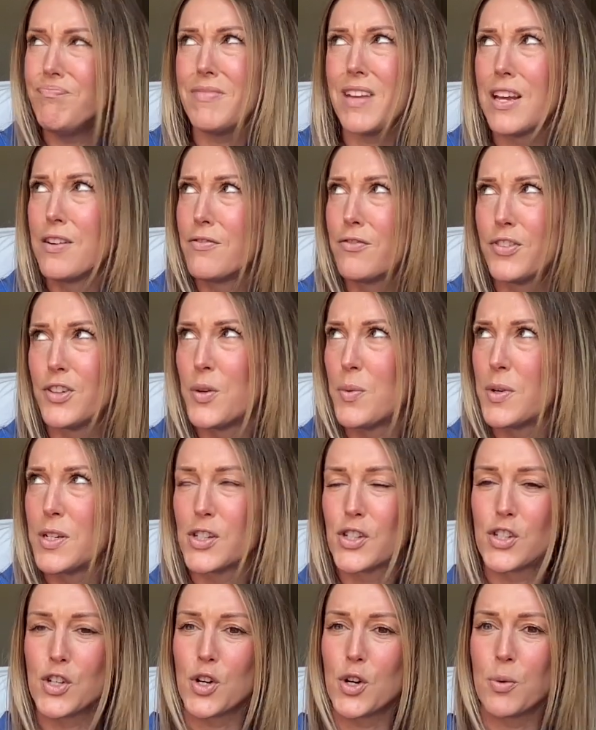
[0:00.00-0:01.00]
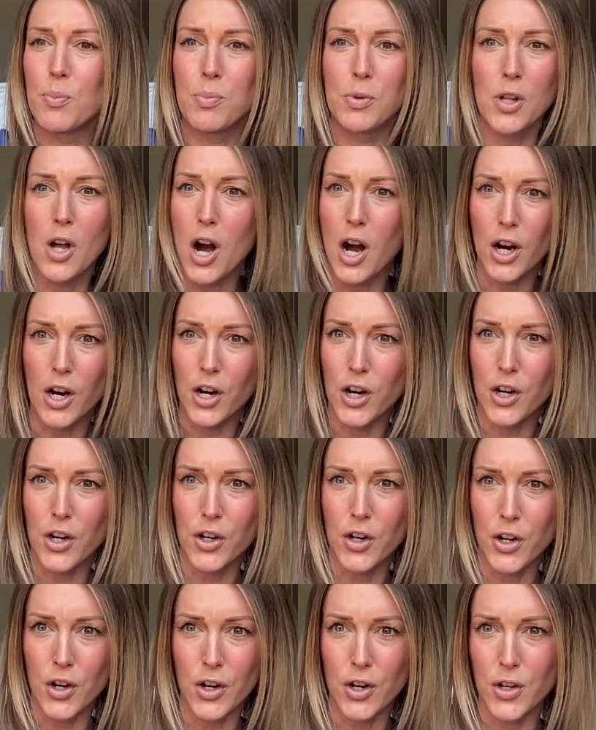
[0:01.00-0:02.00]
influencer blogger
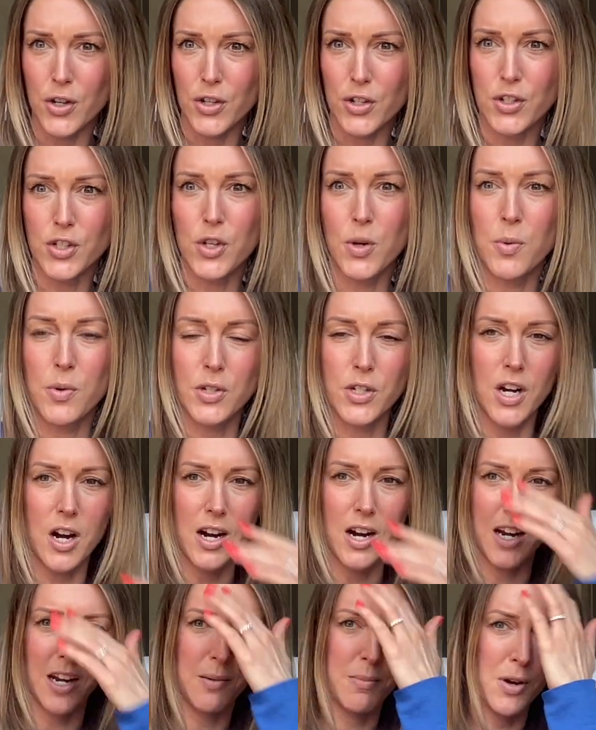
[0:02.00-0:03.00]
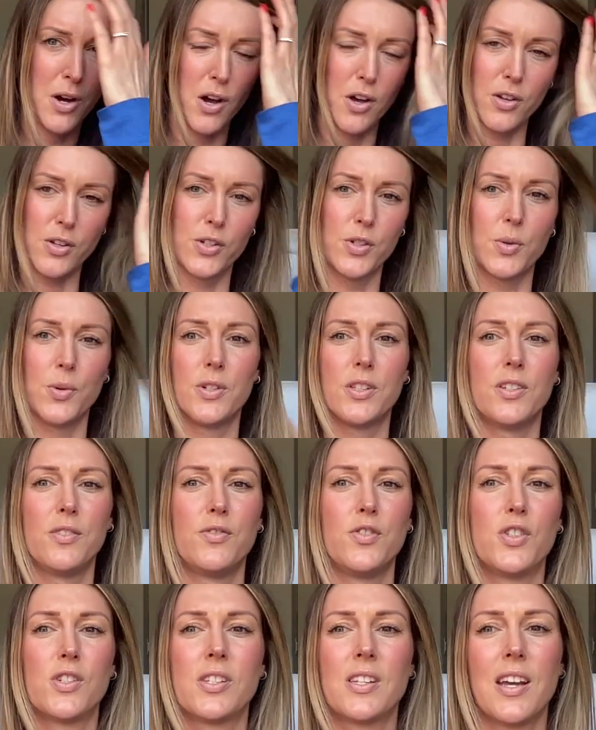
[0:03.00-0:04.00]
girls who were talking about all sorts of
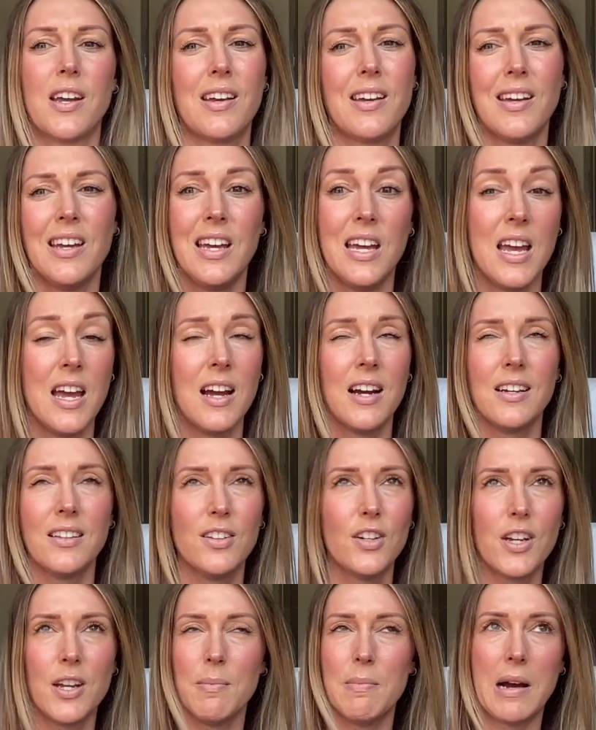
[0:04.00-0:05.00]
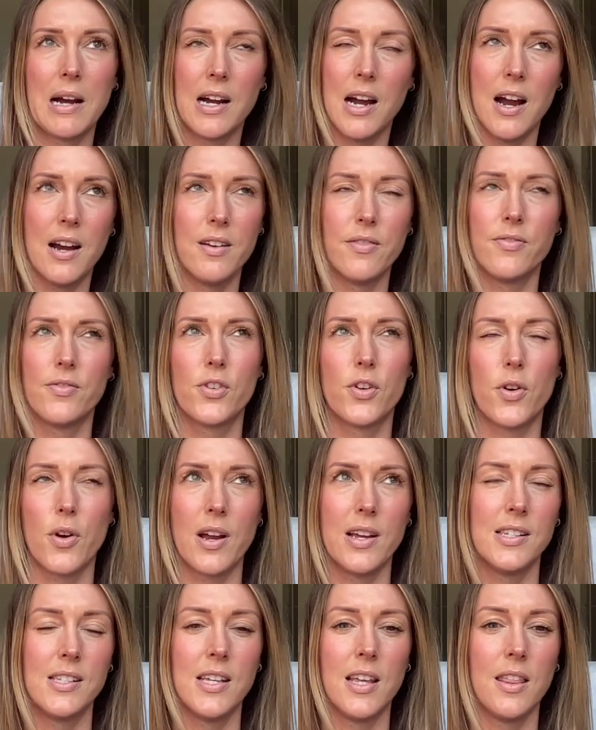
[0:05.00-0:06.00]
just like looking back kind of
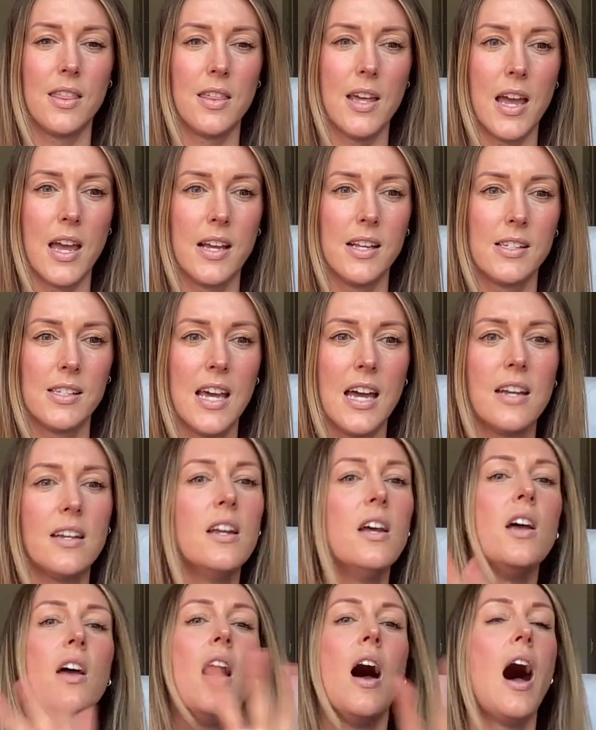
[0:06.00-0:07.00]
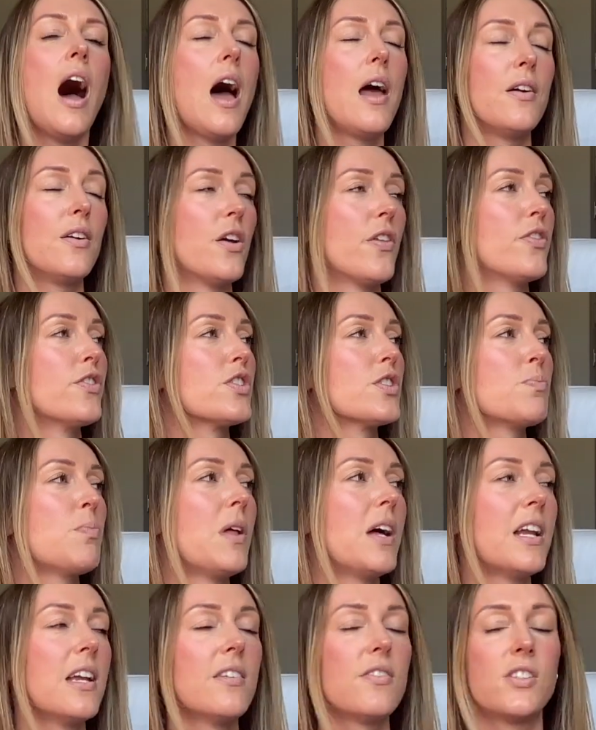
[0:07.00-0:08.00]
crazy things. And I don't know, there's
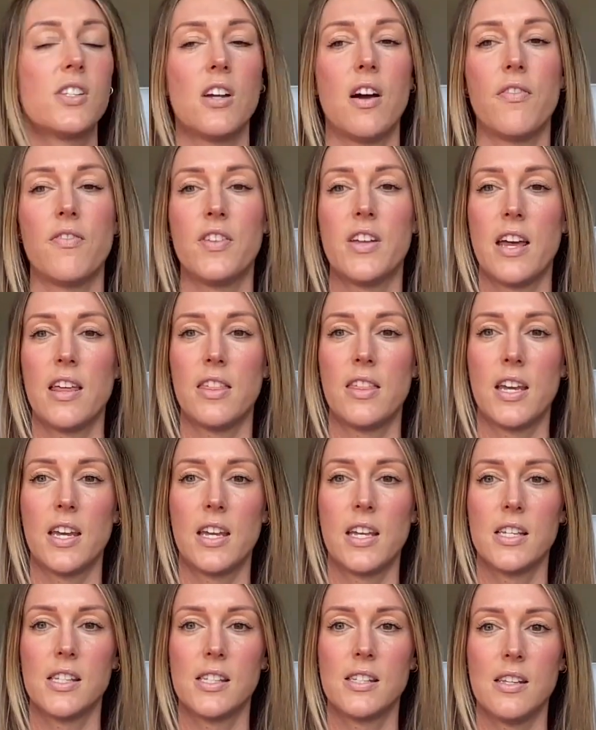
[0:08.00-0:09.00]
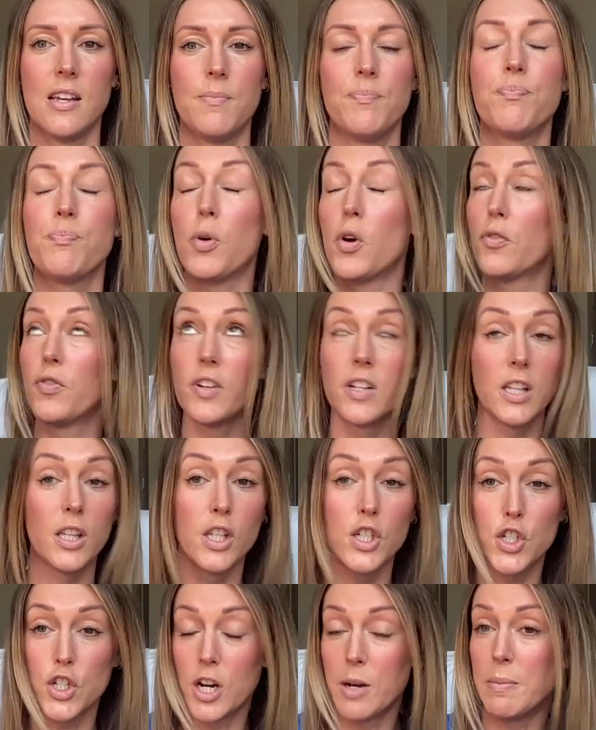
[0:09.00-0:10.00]
plenty of stuff that I think is perfectly
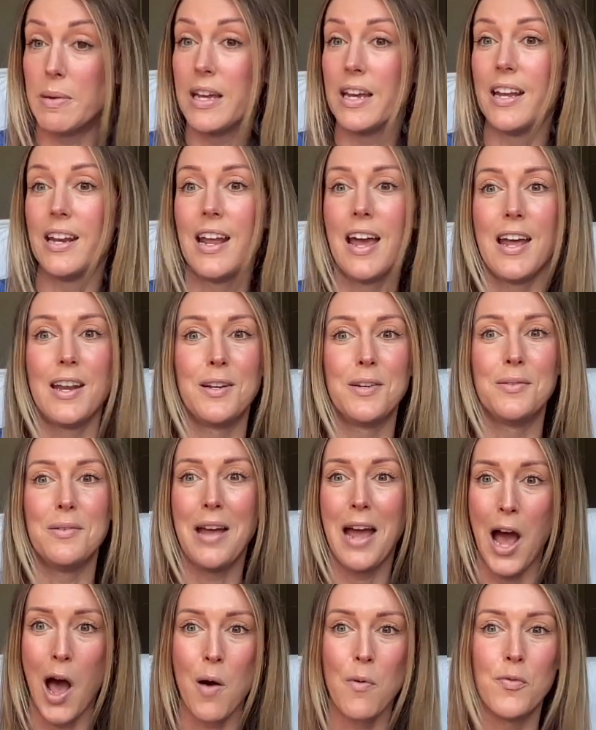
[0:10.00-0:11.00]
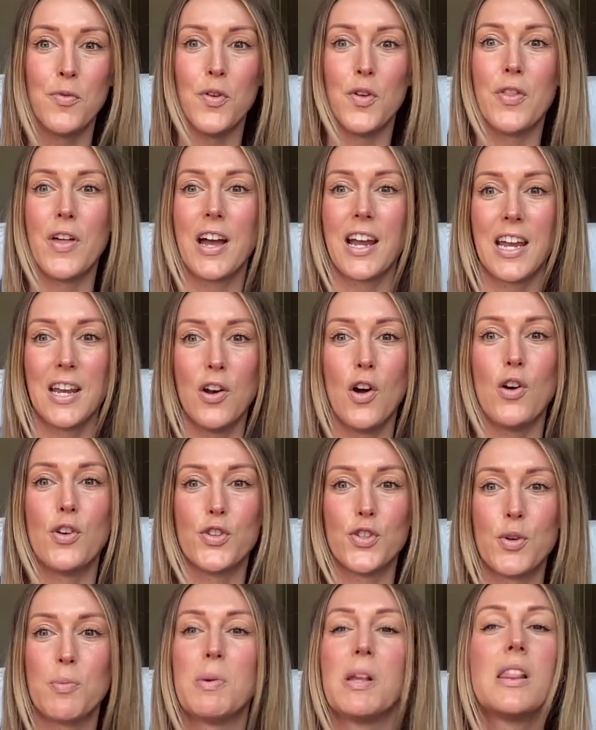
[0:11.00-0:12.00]
legitimate and helpful that can
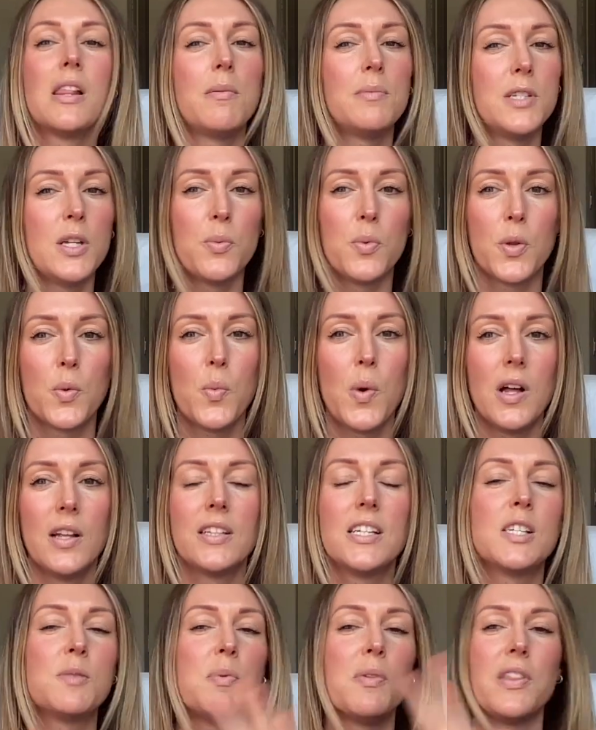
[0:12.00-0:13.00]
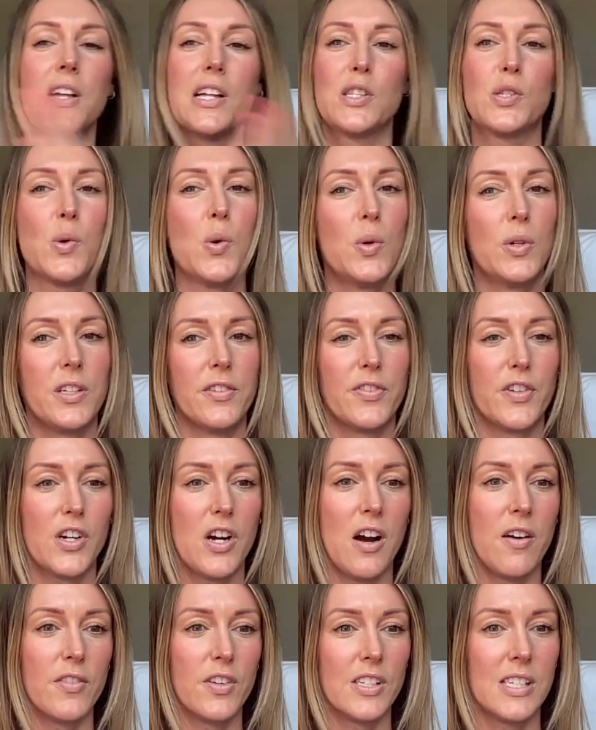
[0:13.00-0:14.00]
also be lumped in with wellness, but that's a whole different
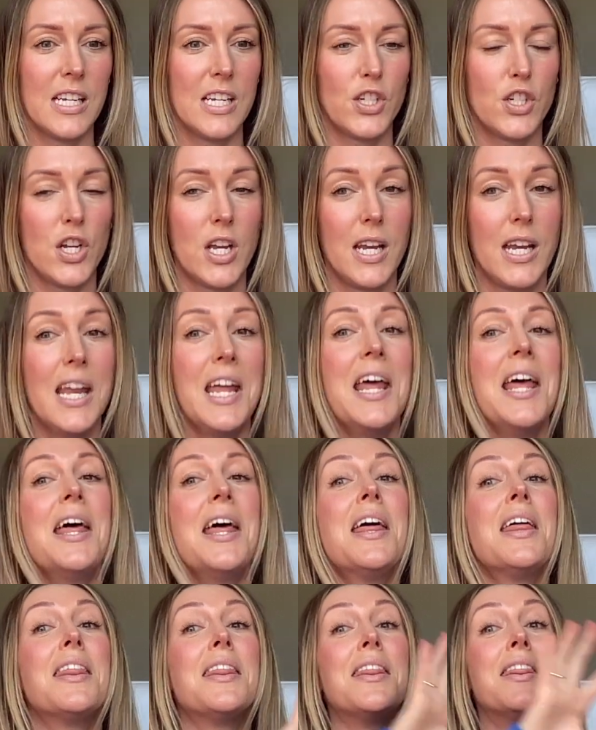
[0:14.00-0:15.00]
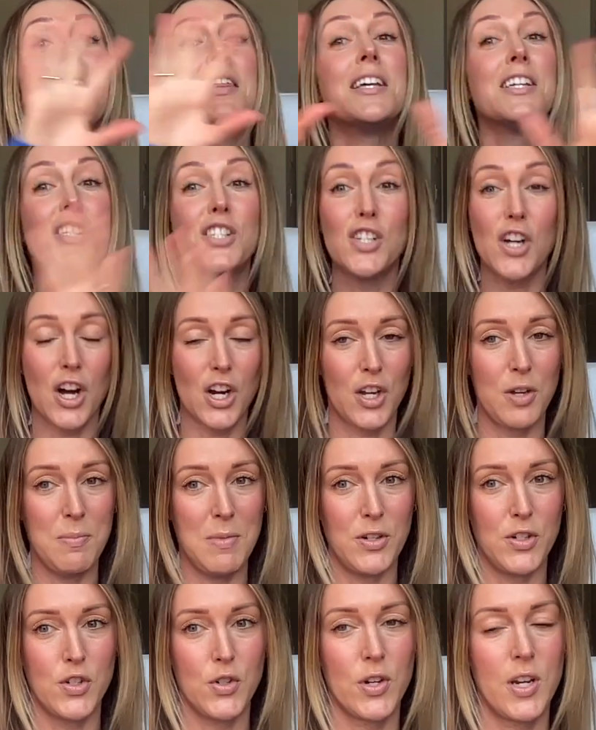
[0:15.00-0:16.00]
conversation. This
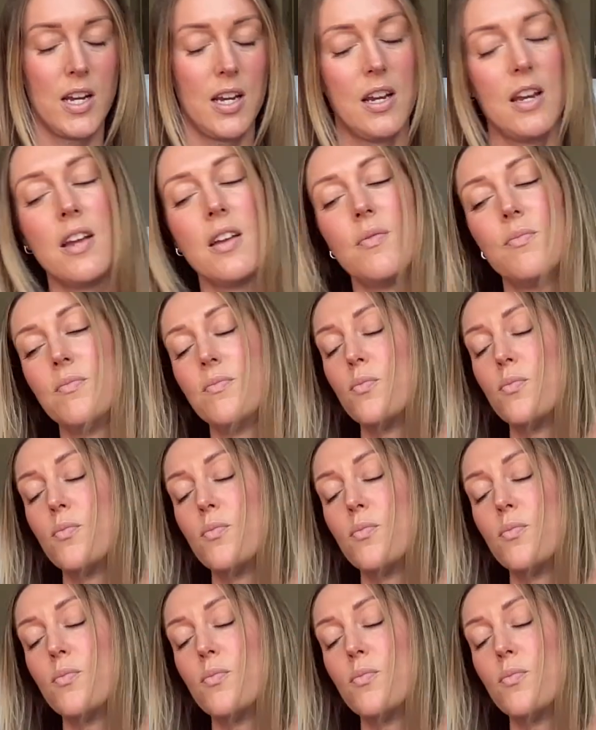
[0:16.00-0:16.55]
documentary,